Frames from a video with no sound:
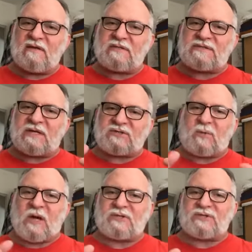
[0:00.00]

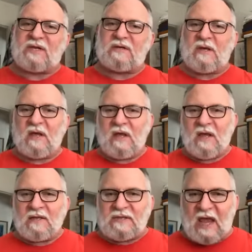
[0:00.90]
situation
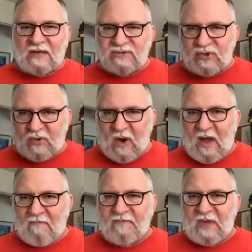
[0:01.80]
that
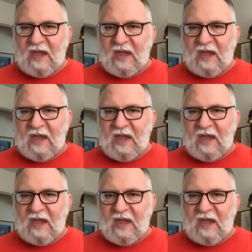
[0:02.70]
Trump